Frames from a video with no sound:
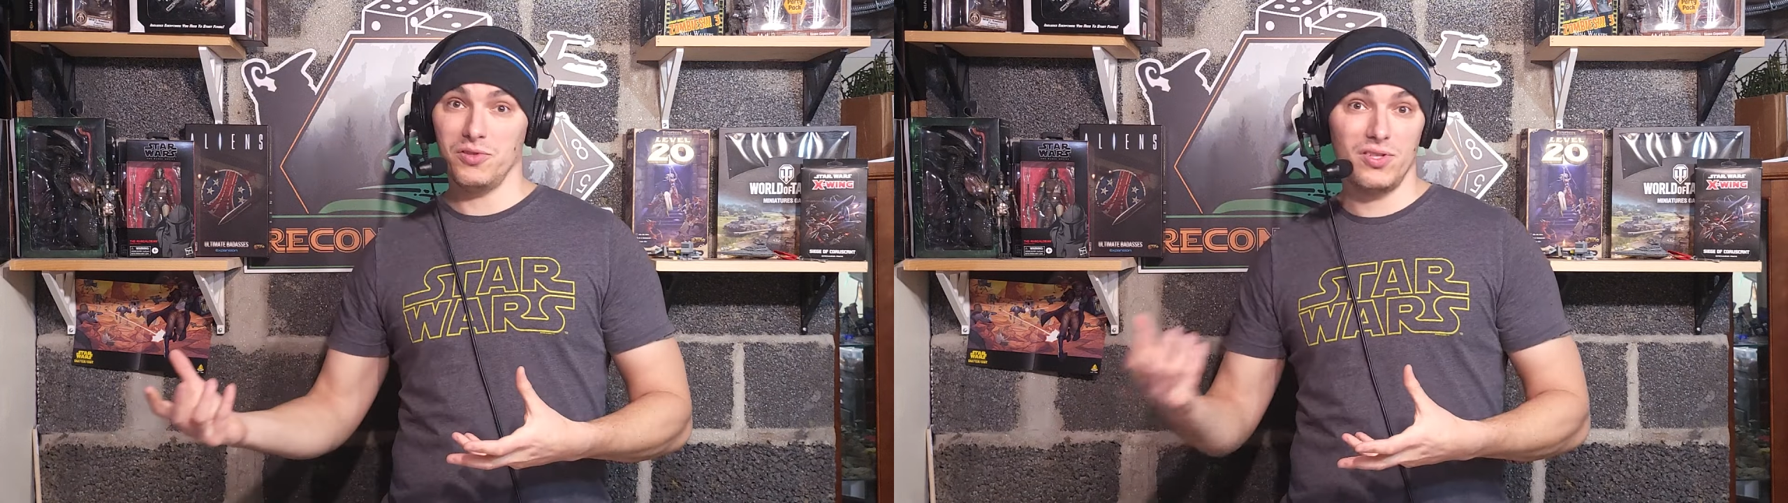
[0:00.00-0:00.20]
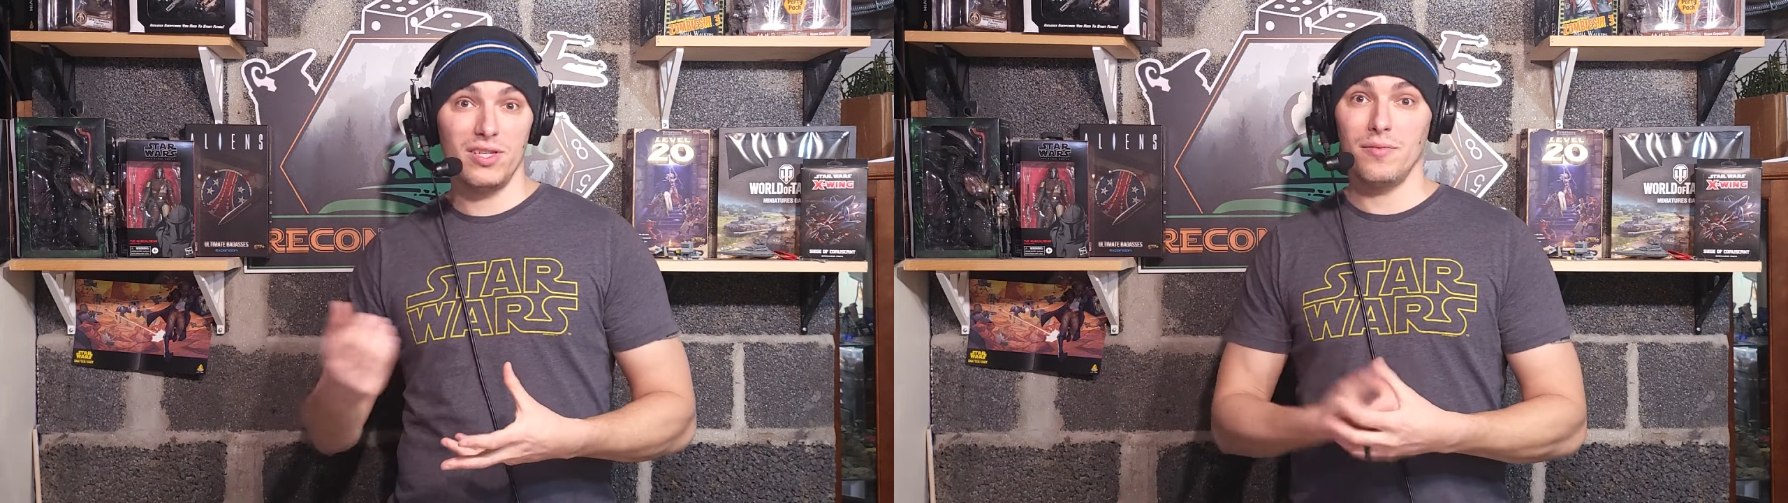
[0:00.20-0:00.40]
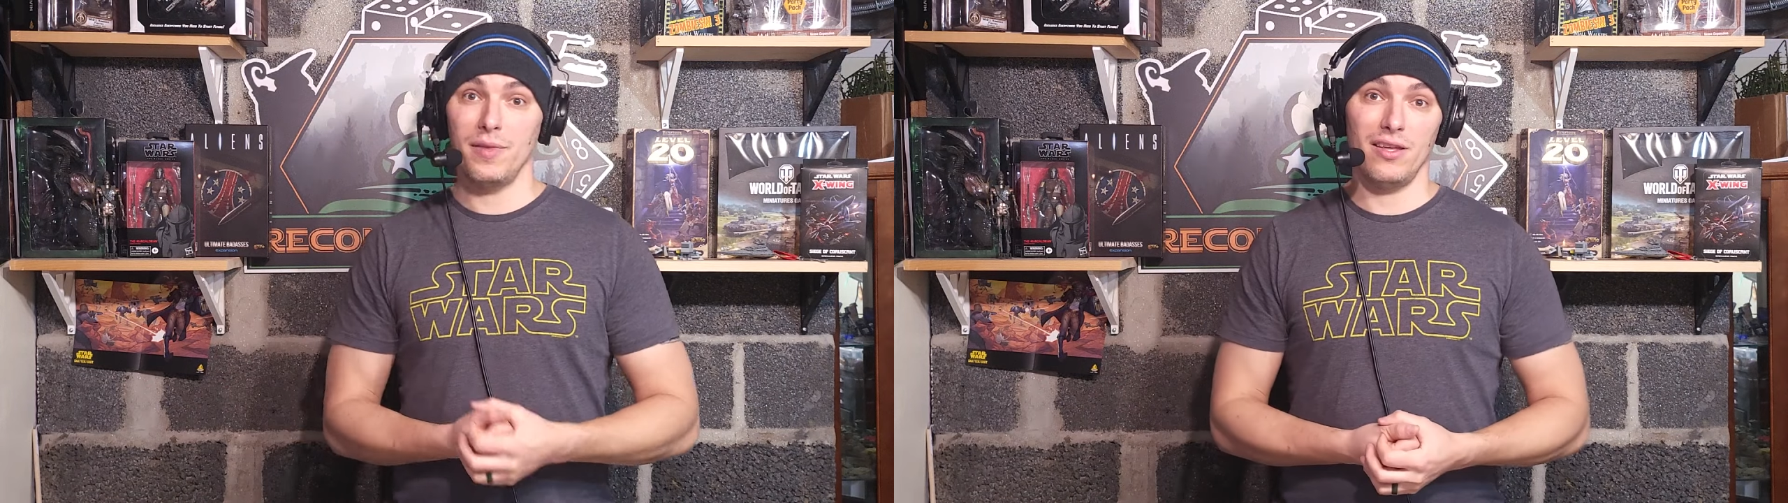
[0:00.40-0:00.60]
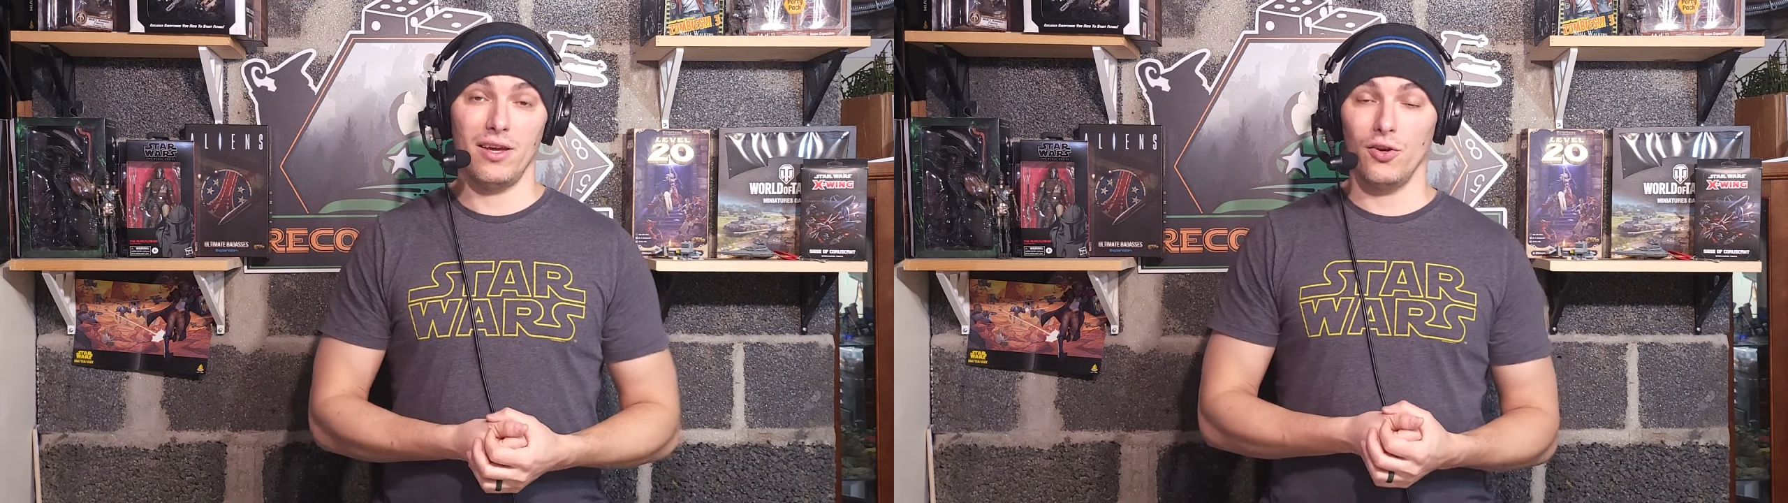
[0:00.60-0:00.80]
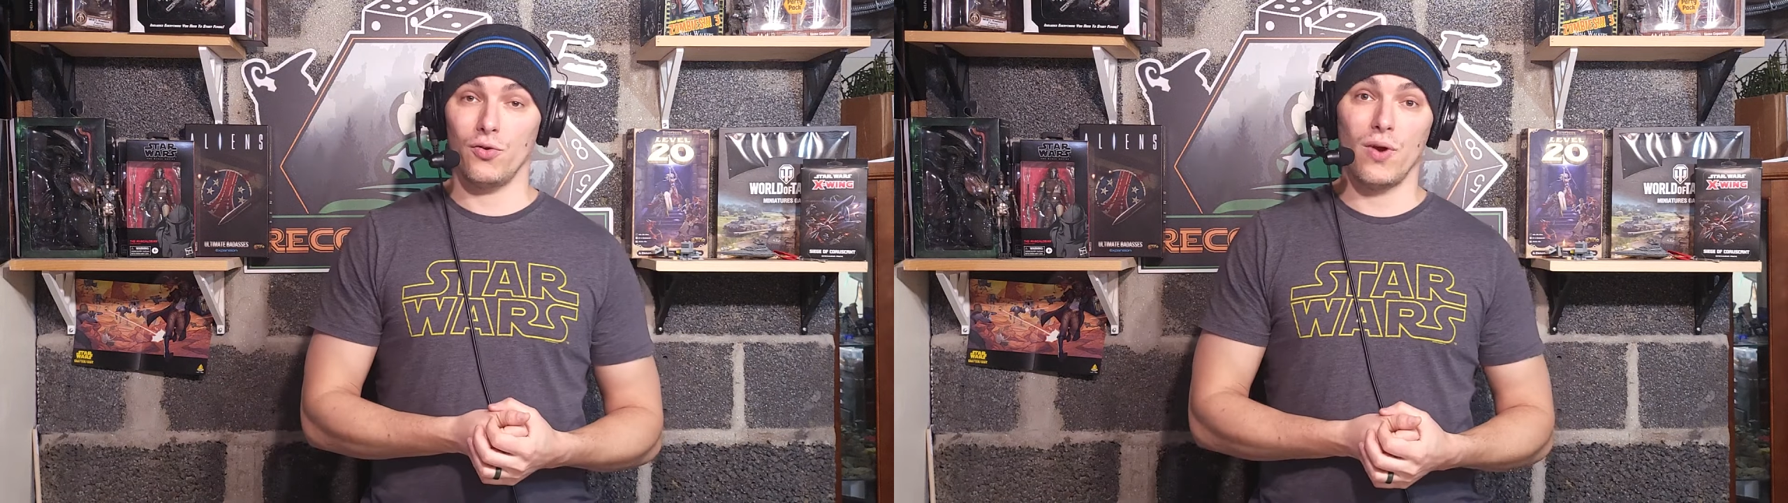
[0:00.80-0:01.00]
see them, that they
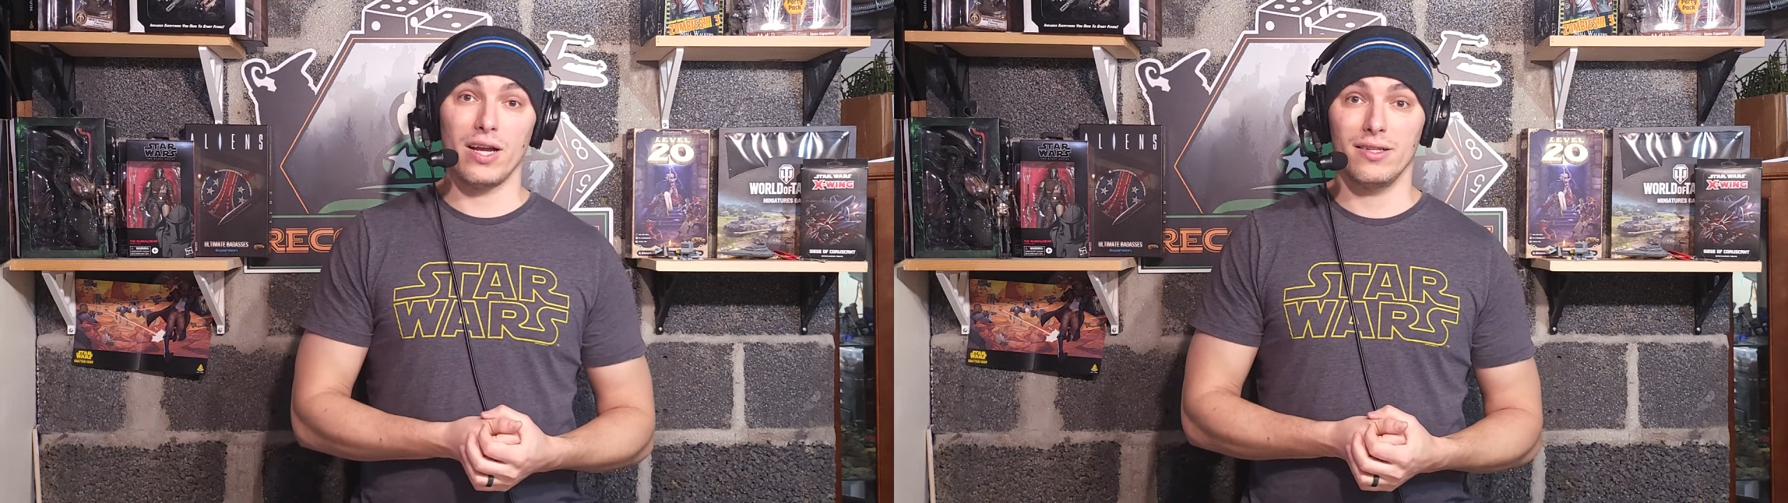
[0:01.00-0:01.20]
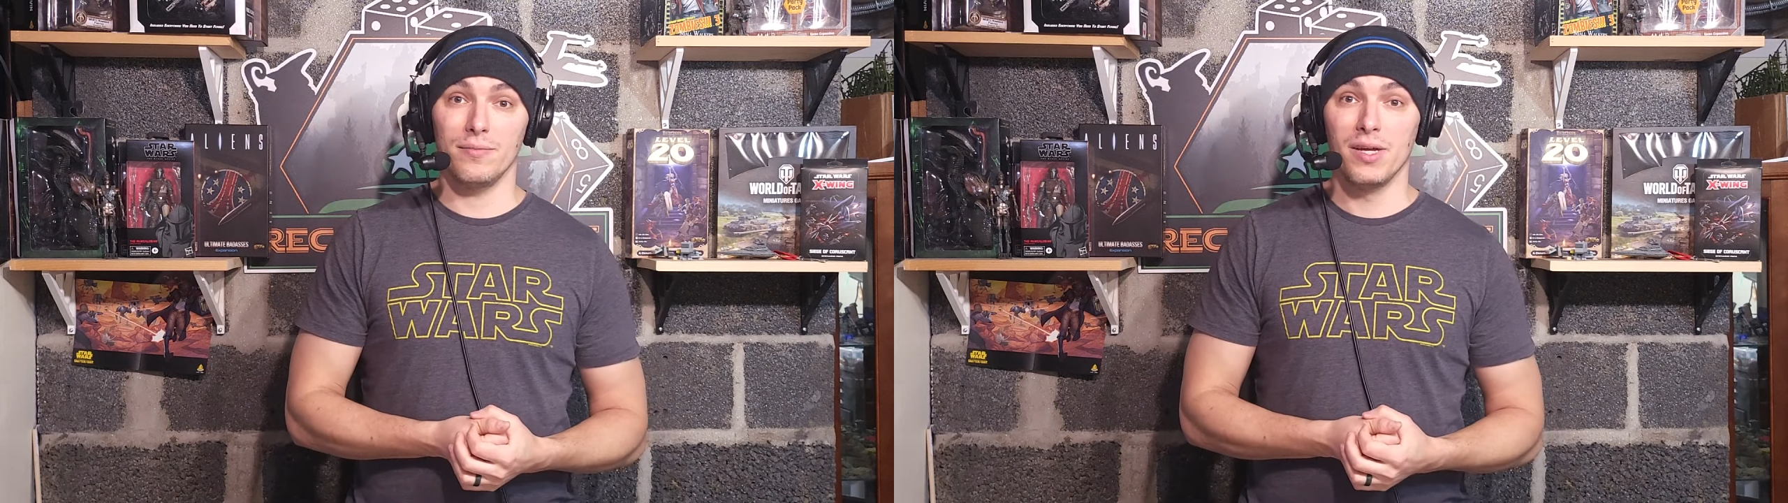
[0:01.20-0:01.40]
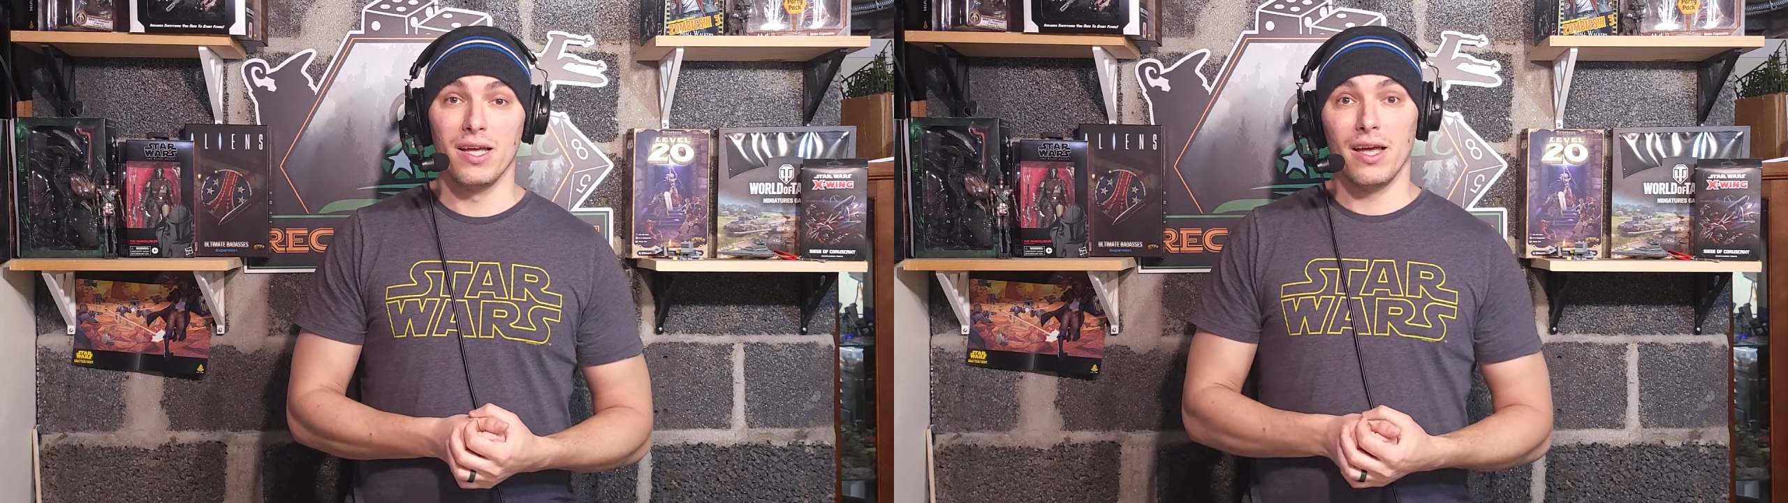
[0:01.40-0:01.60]
can correct them.